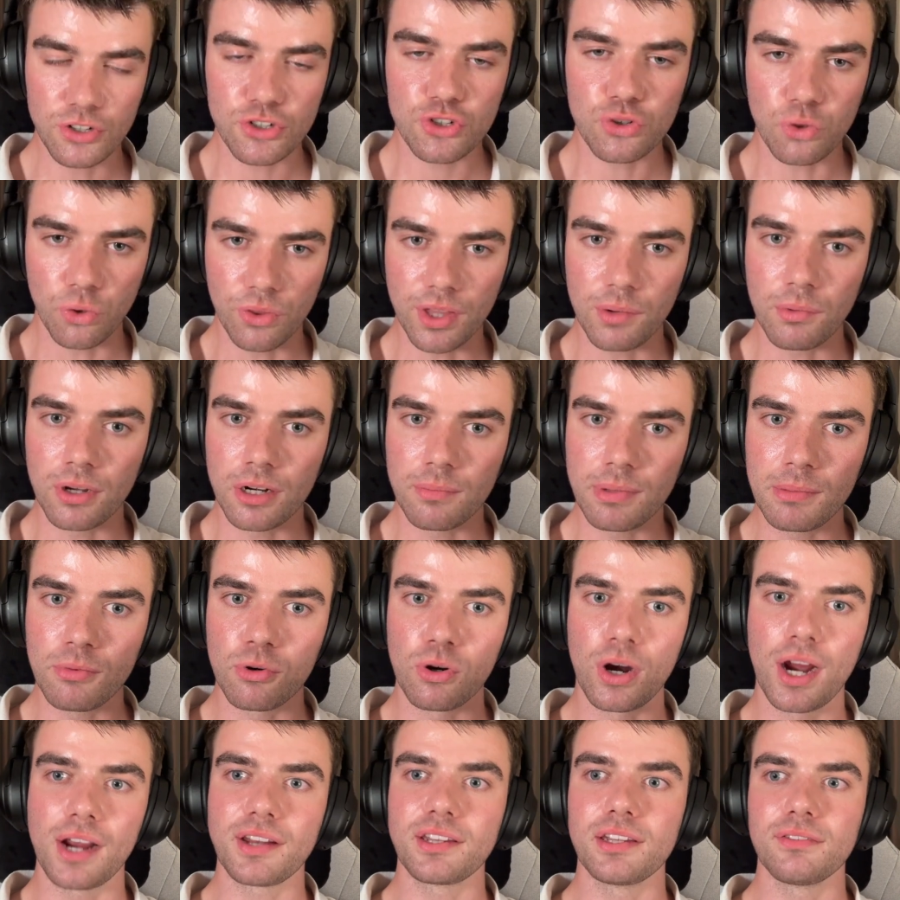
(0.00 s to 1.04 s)
sure, they want to be
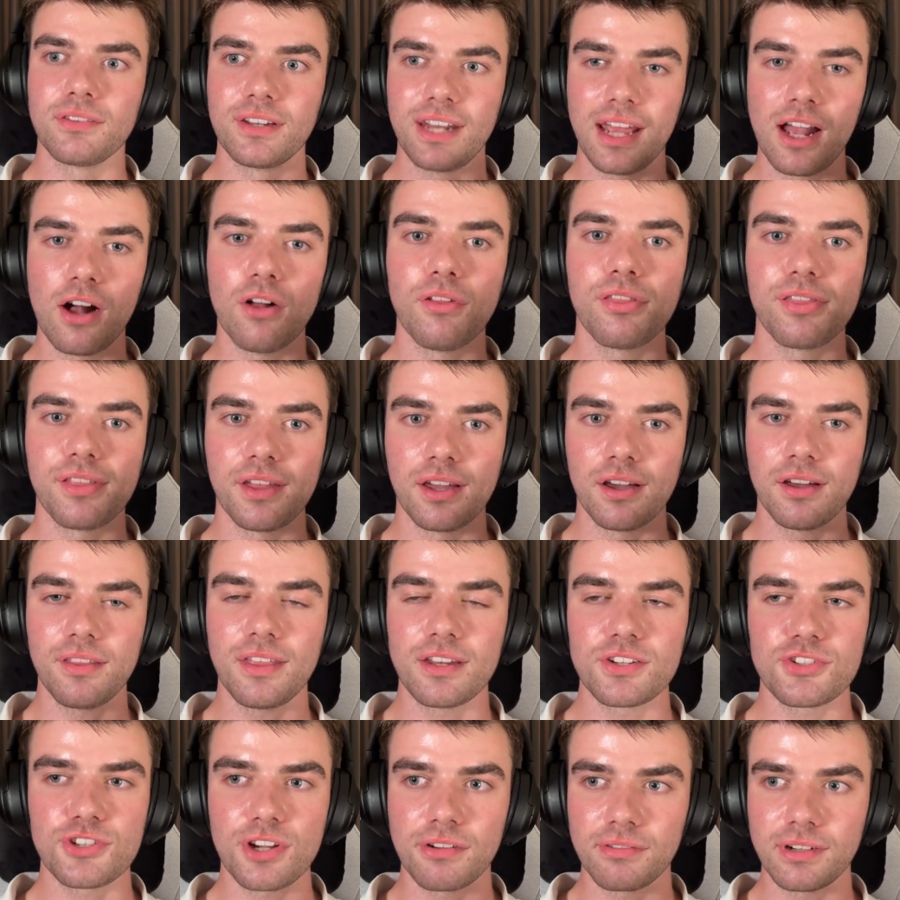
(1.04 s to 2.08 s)
more active and
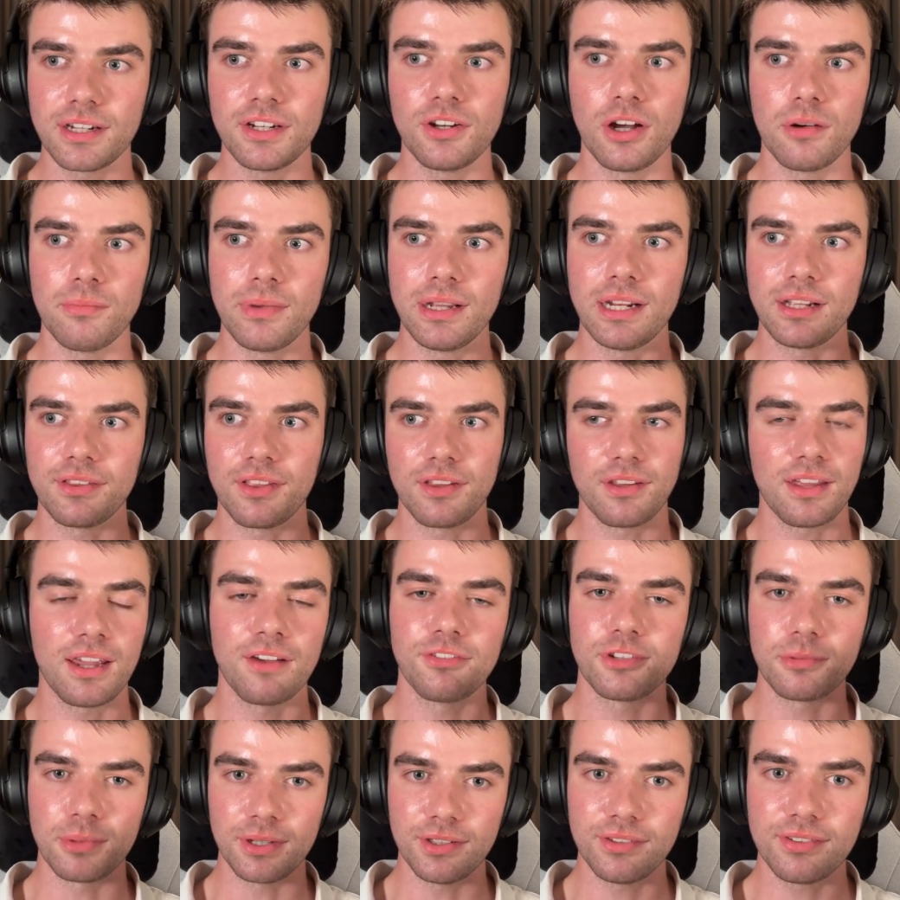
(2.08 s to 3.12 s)
healthier. That's generally not meaning that
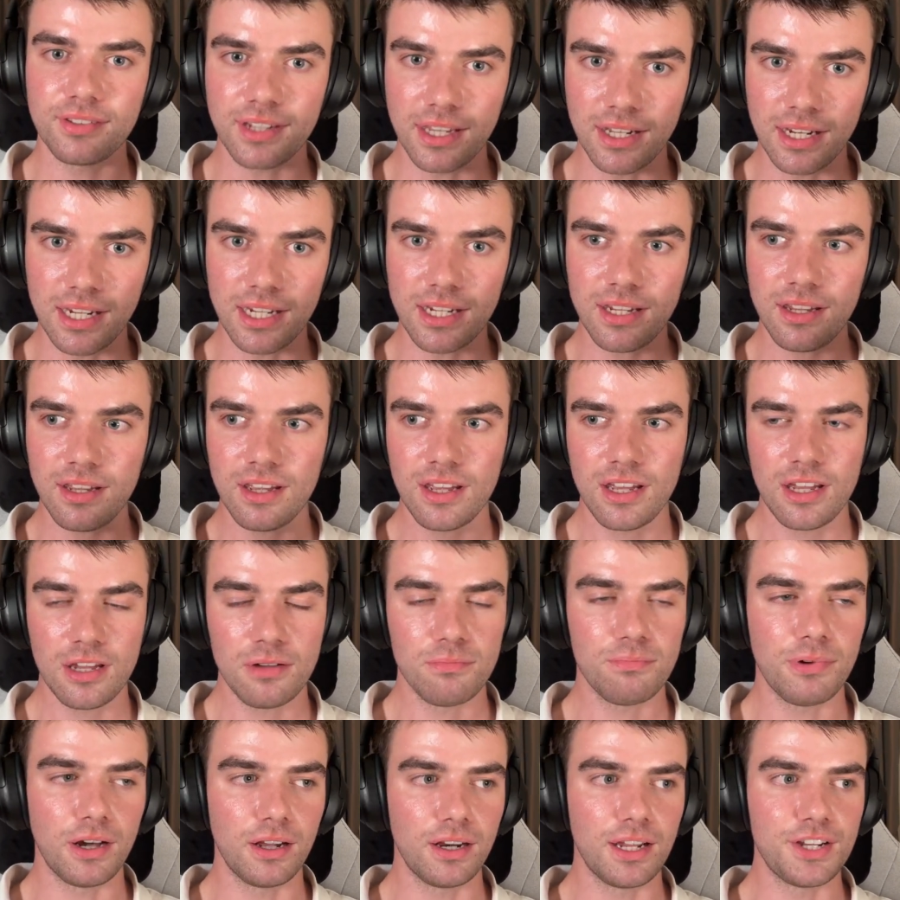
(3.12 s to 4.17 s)
they have to be skinny,
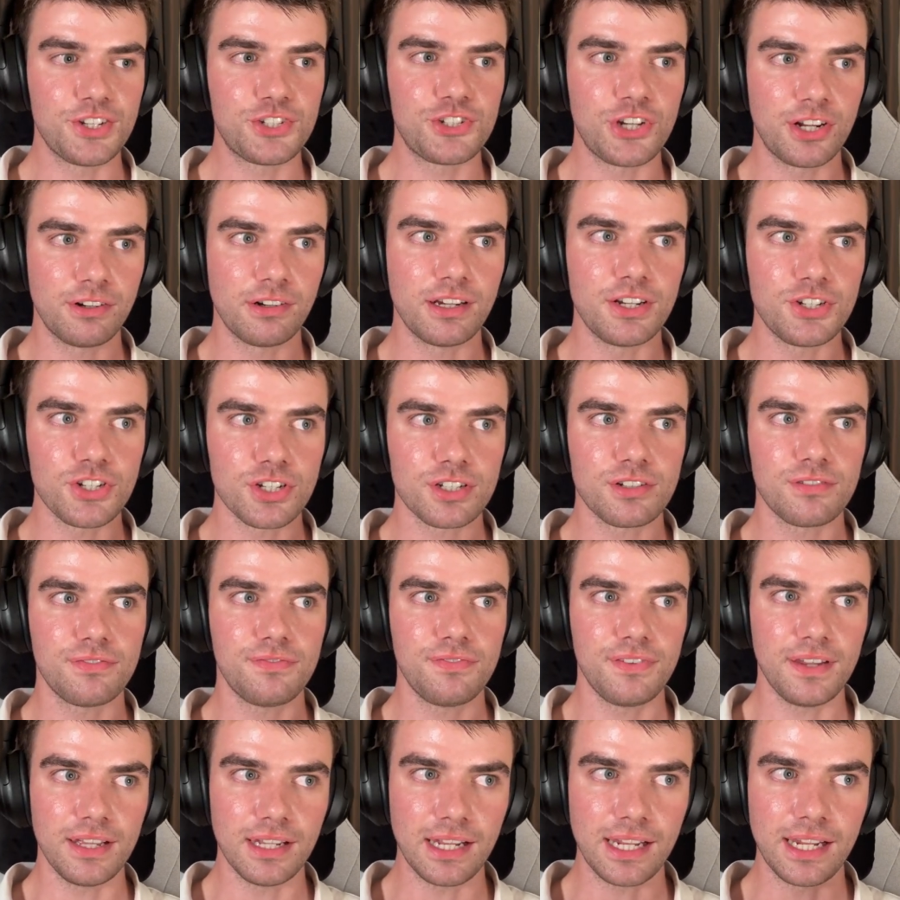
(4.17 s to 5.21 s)
but it's generally
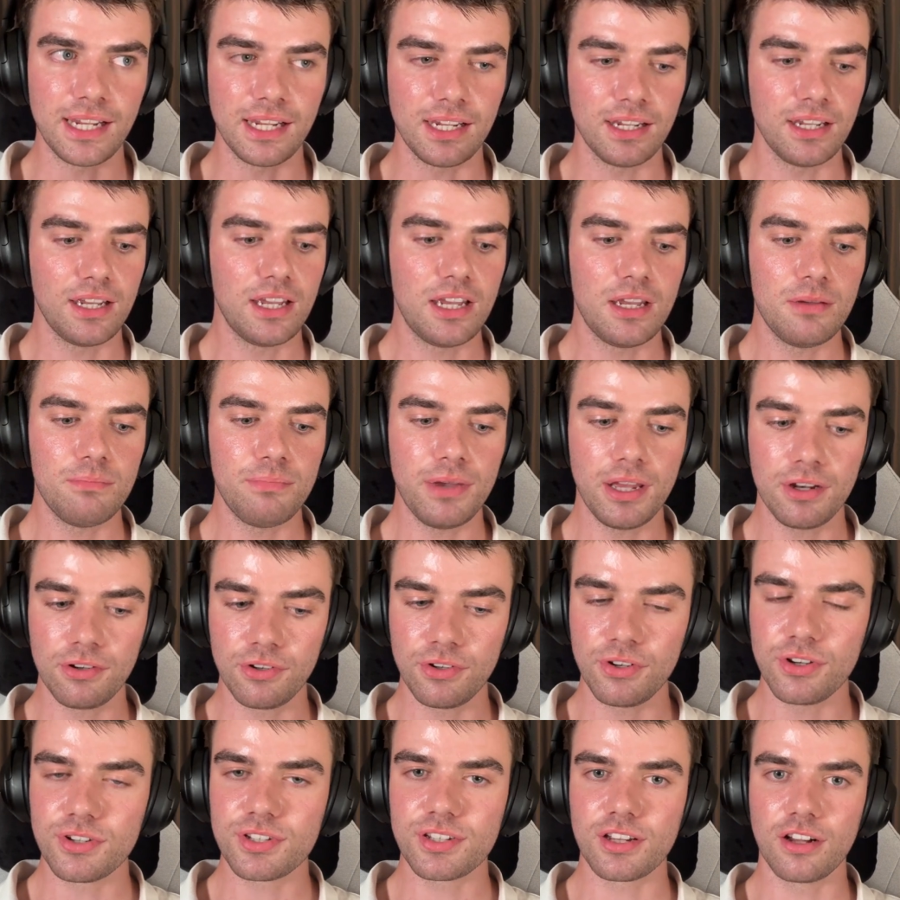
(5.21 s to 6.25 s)
just feeling
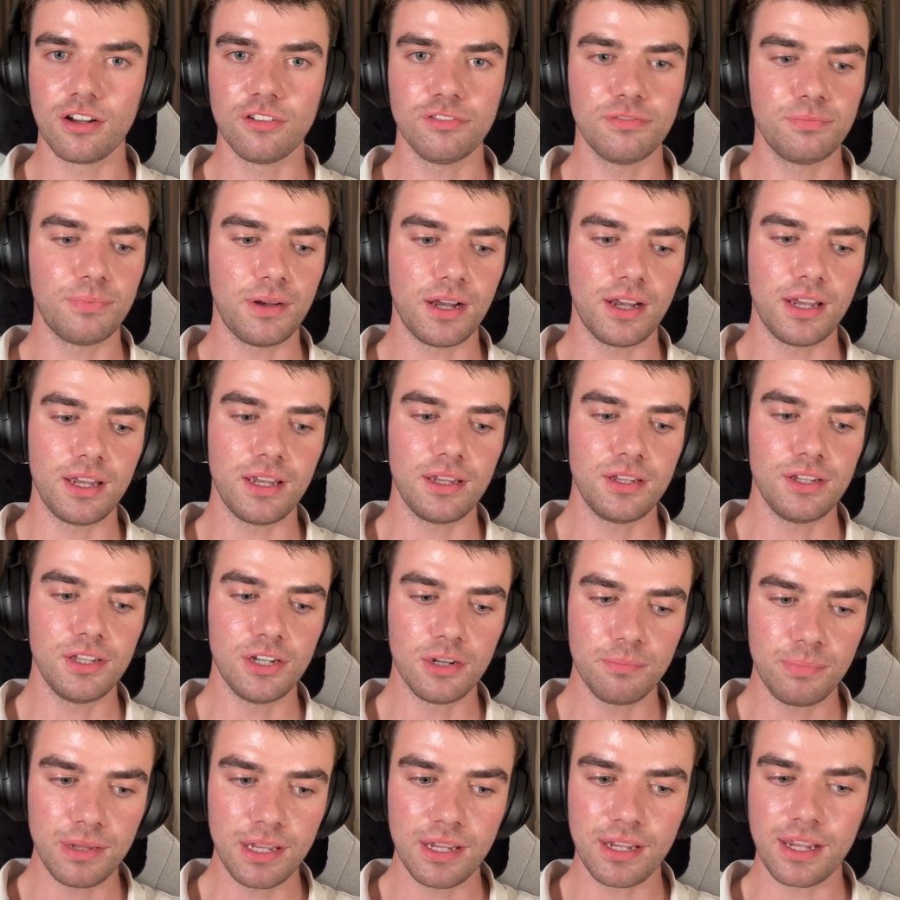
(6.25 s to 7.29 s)
better in yourself by,
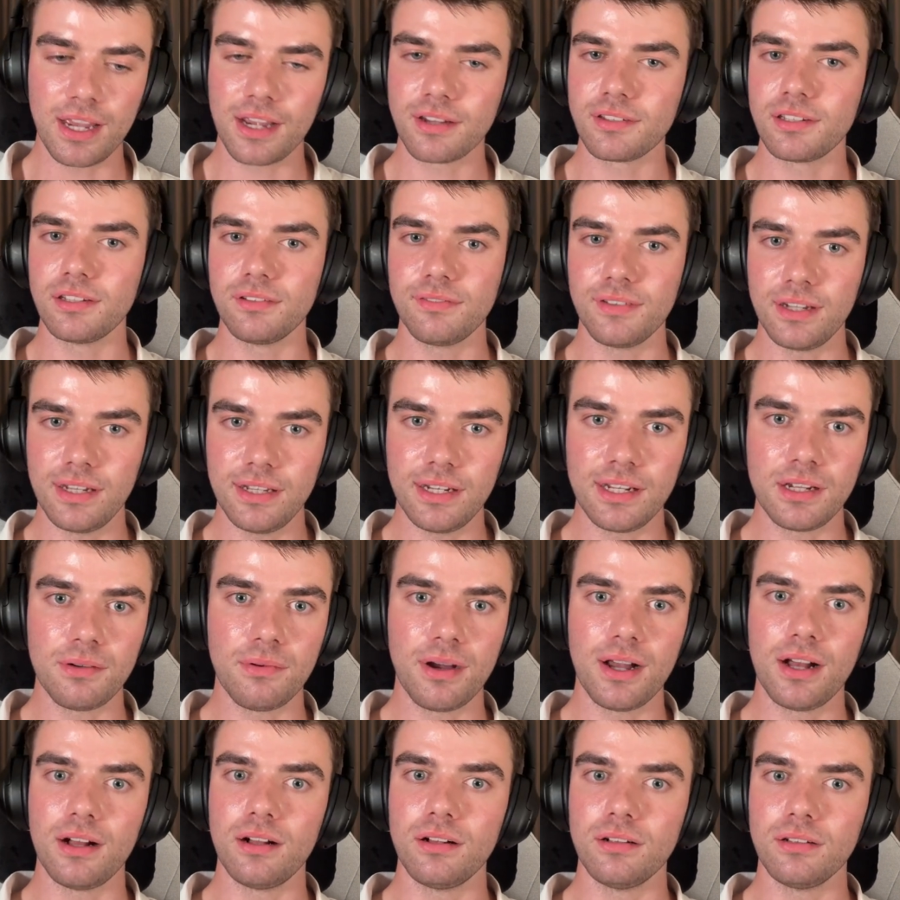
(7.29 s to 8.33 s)
being active,
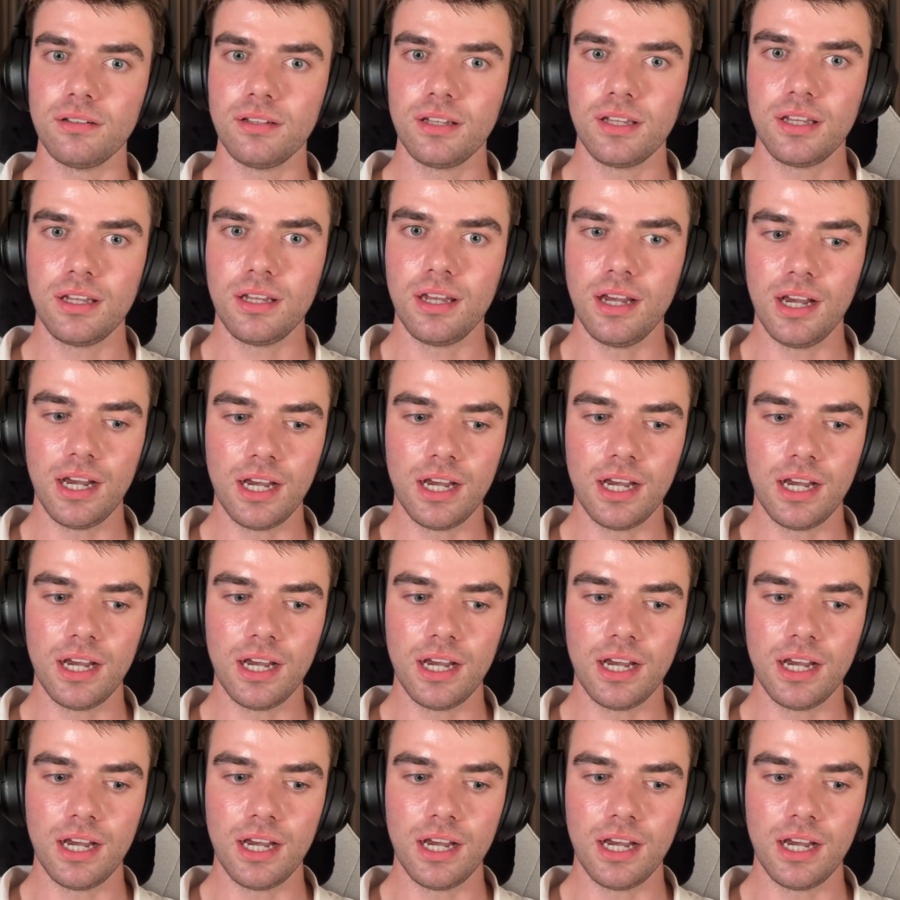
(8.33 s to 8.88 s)
eating well,